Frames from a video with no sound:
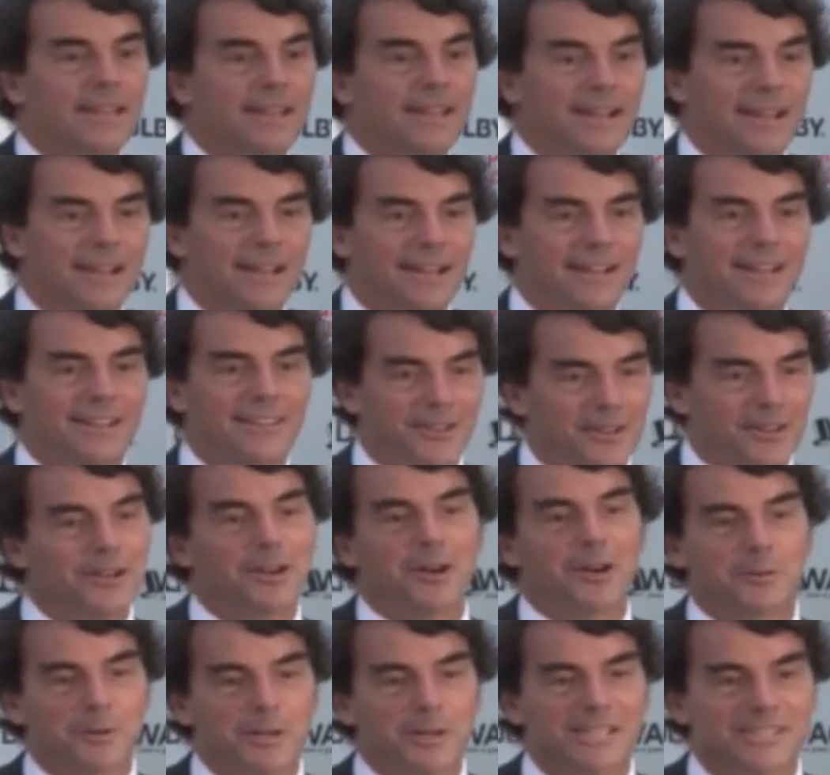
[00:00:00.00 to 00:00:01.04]
There
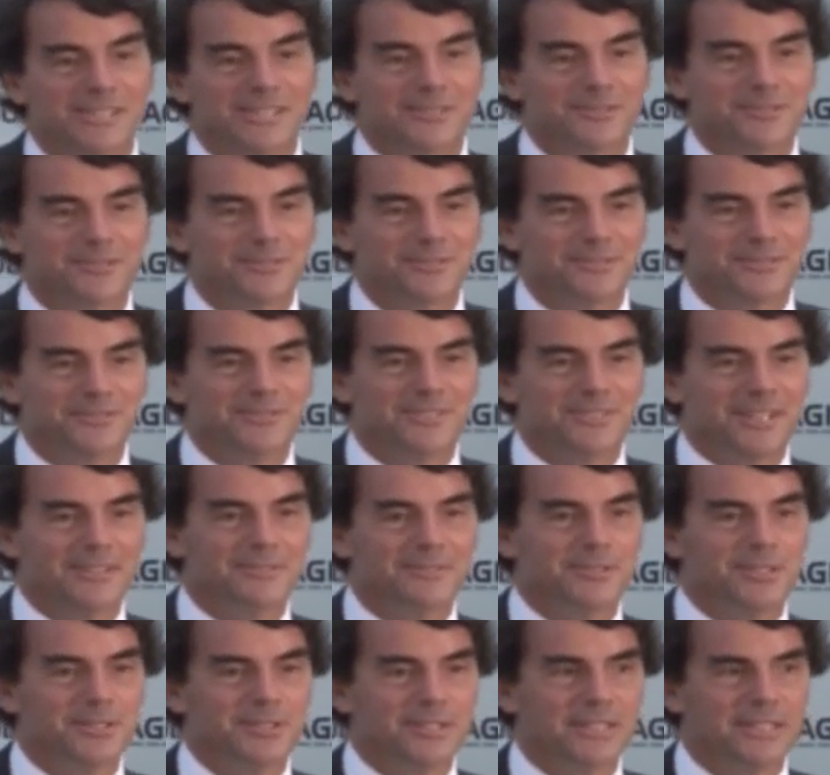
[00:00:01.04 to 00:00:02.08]
are ways of
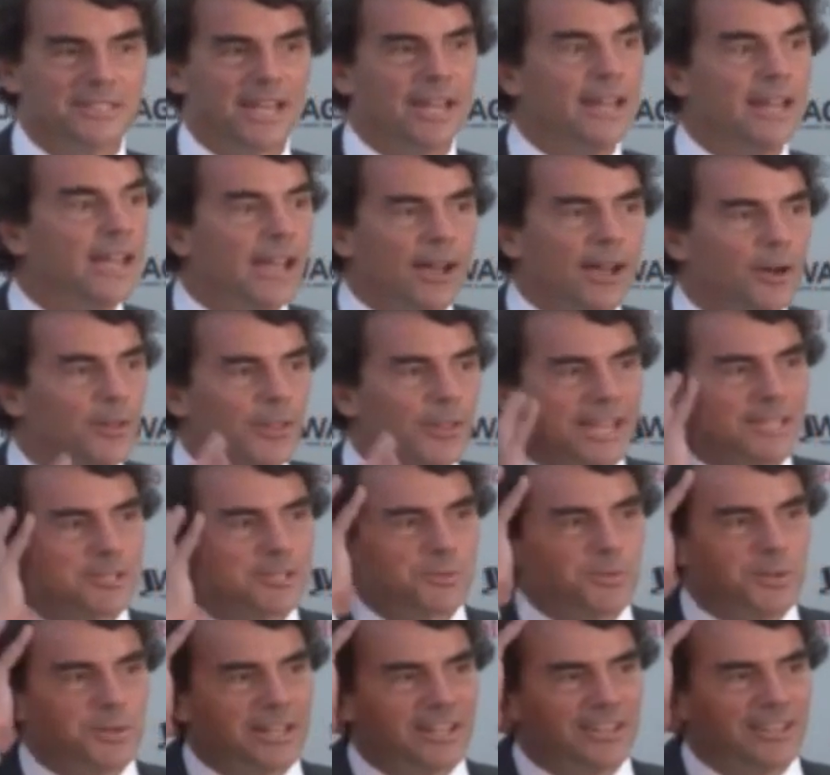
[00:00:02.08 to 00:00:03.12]
doing that. Oh, that's
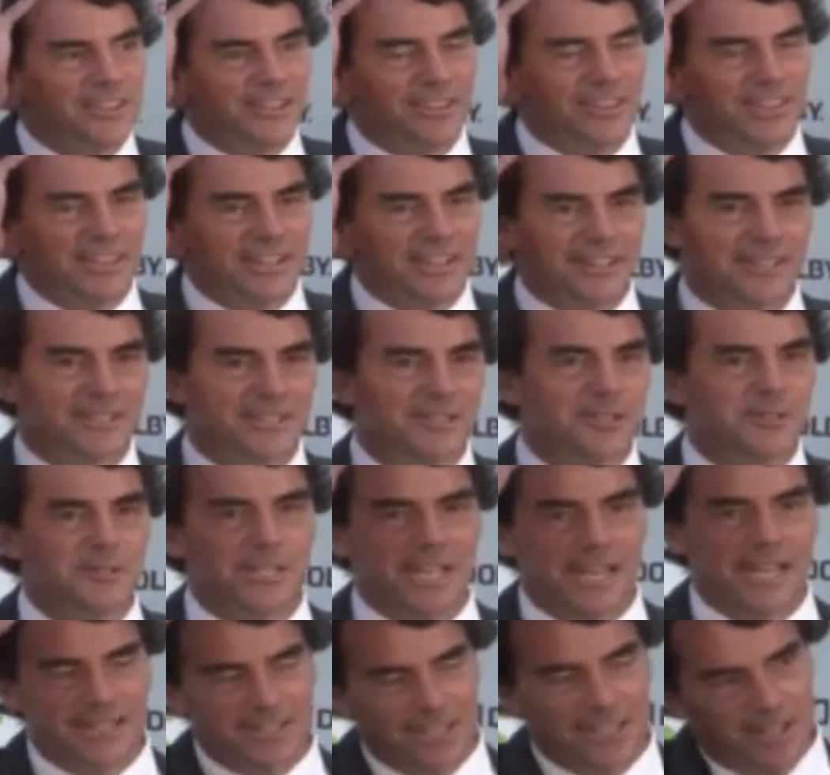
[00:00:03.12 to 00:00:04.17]
one other thing, a new
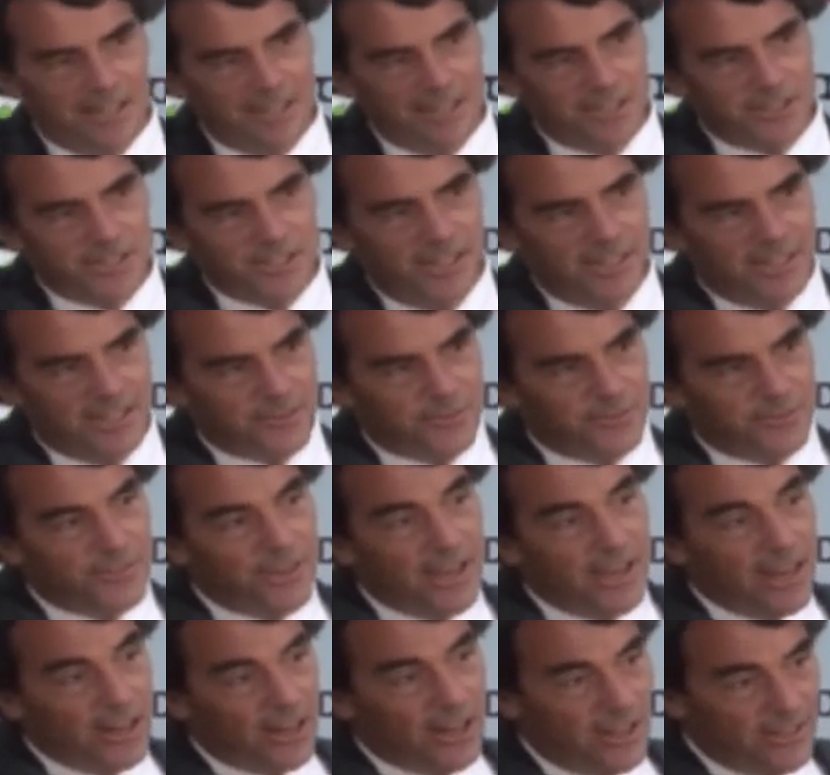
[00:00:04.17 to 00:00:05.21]
technology that's
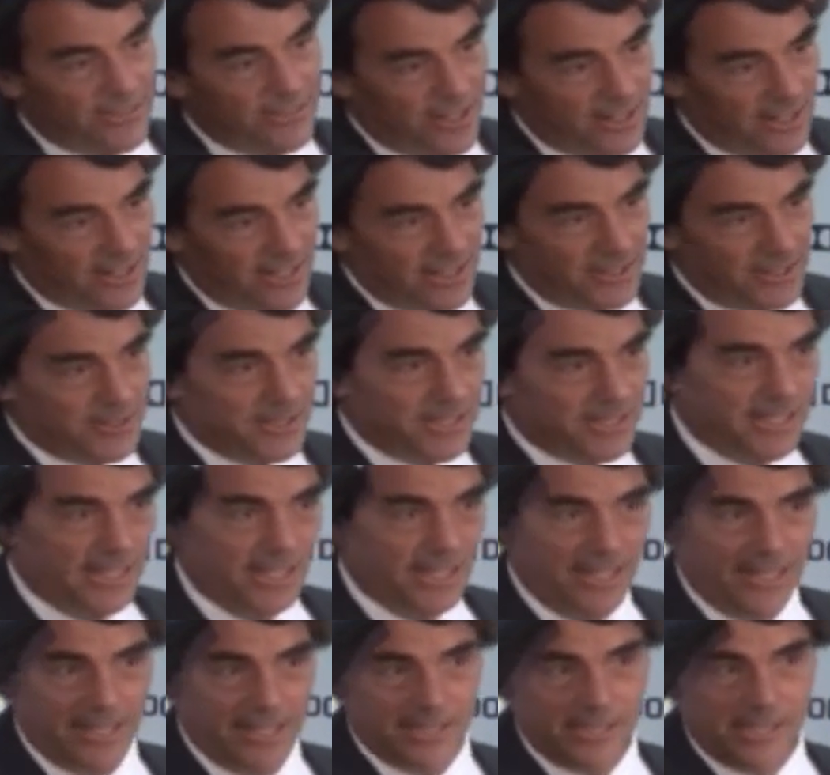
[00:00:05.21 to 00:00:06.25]
very, very
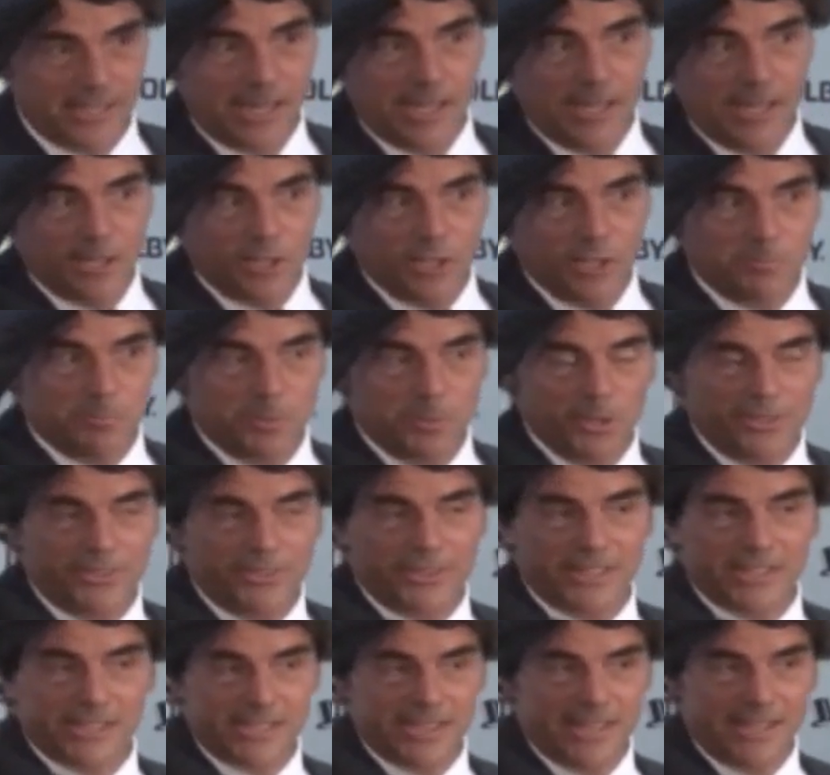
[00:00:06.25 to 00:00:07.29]
interesting is you put
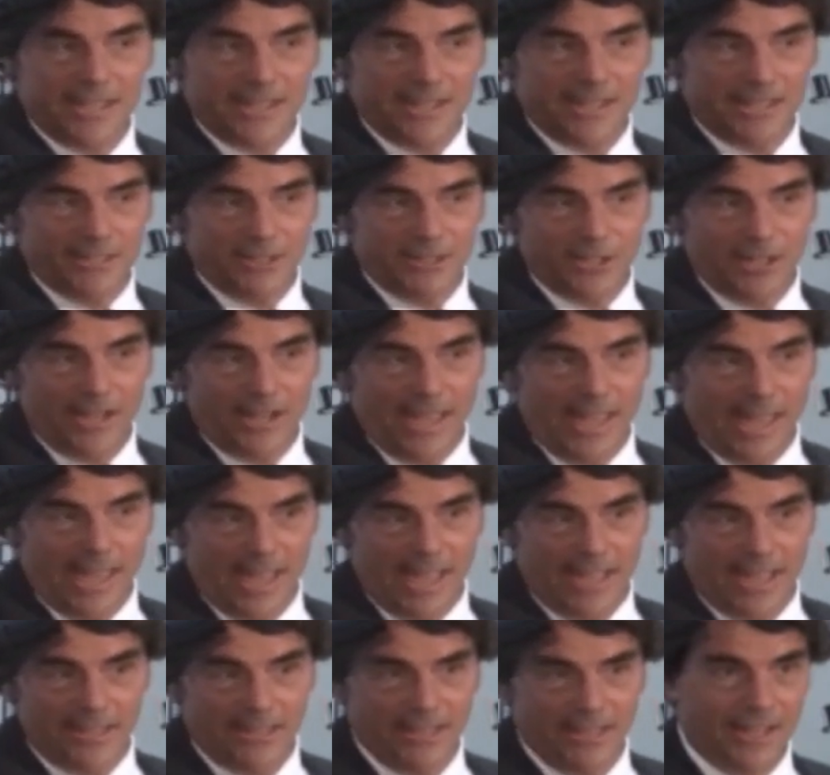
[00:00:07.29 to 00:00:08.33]
this thing on your
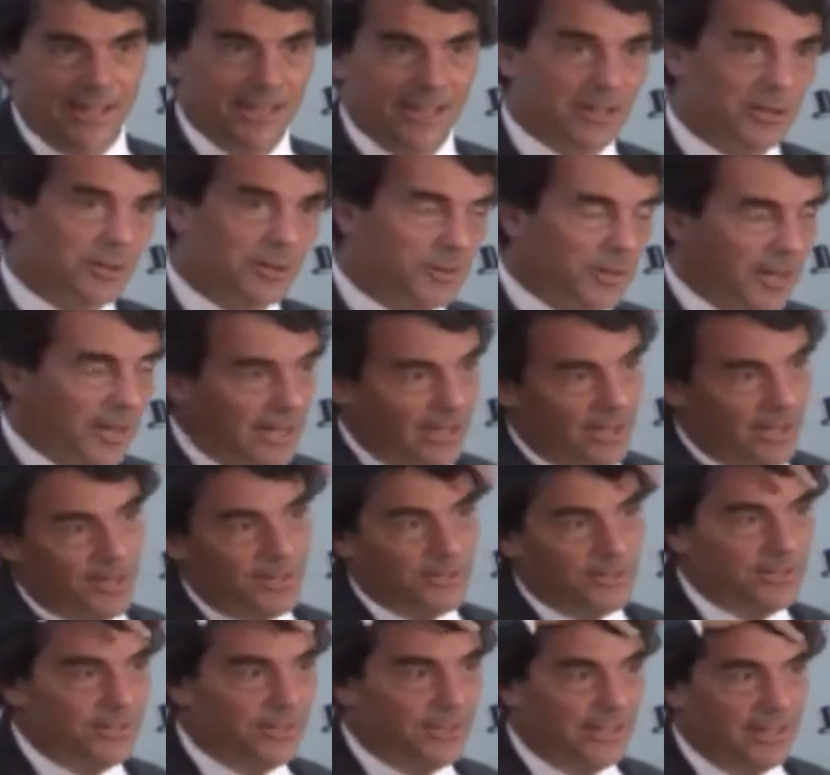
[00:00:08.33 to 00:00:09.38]
head, like a
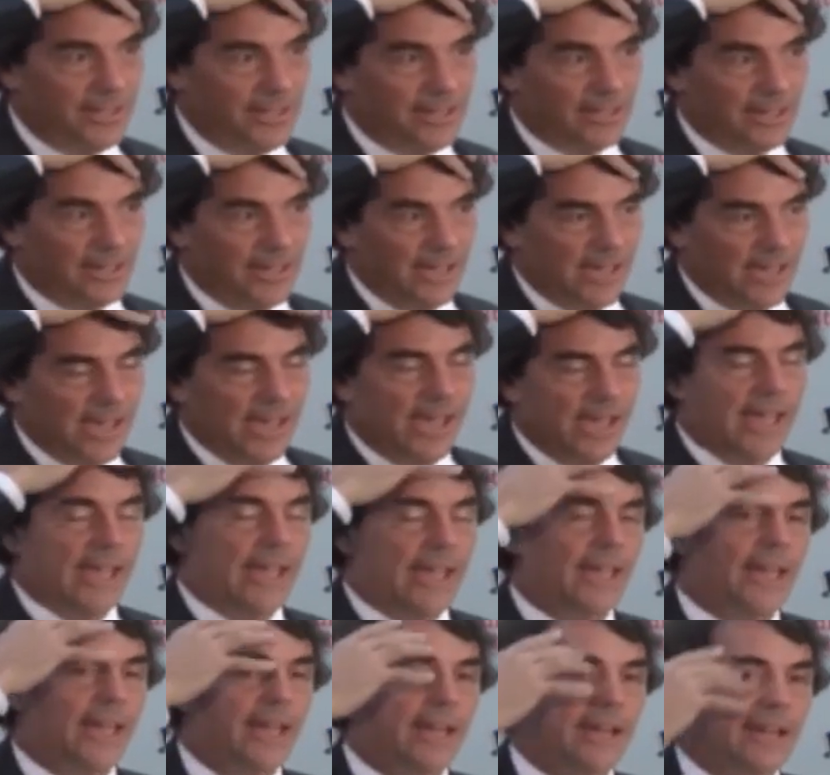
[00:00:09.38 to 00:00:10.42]
crown thing,
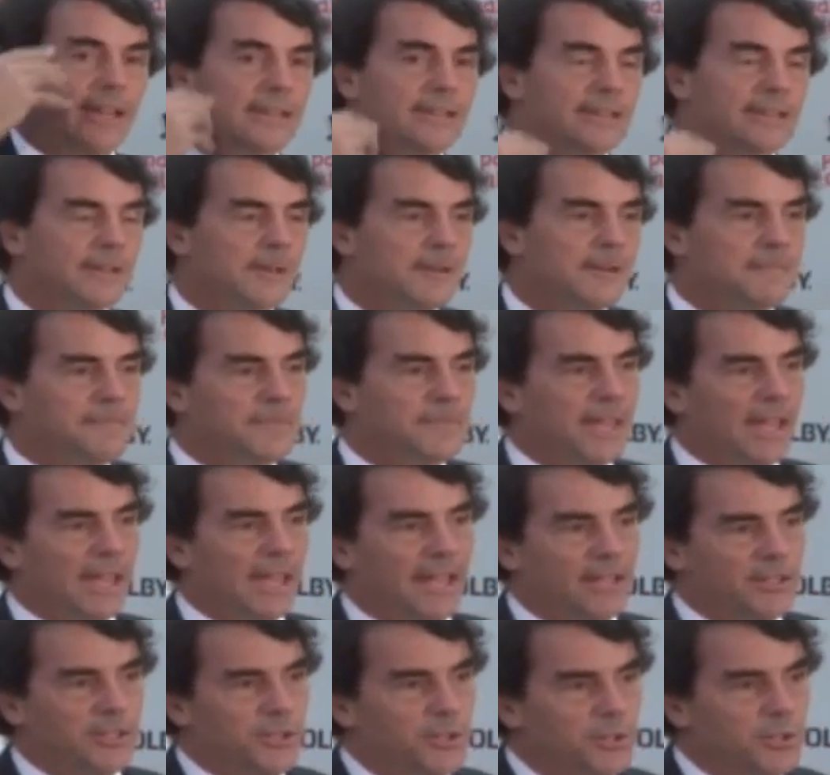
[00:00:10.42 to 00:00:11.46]
and
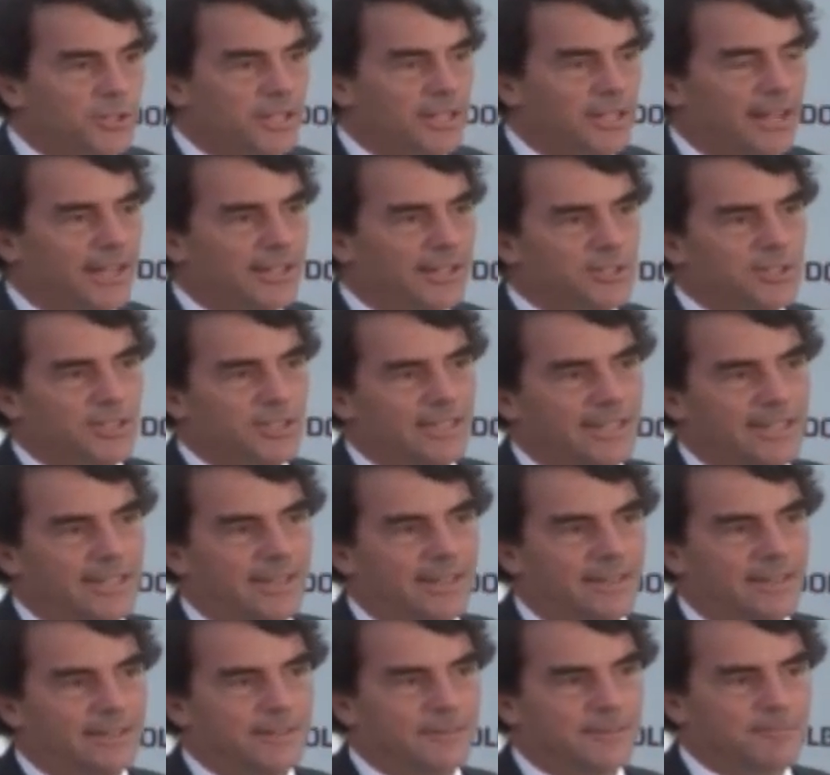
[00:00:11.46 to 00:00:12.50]
you can actually,
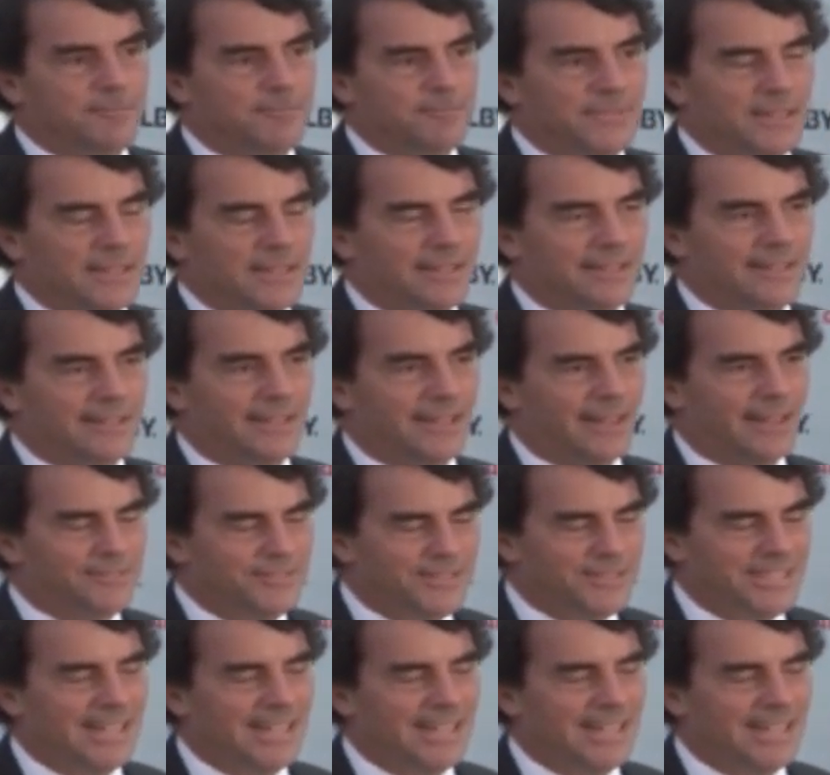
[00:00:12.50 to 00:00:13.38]
I've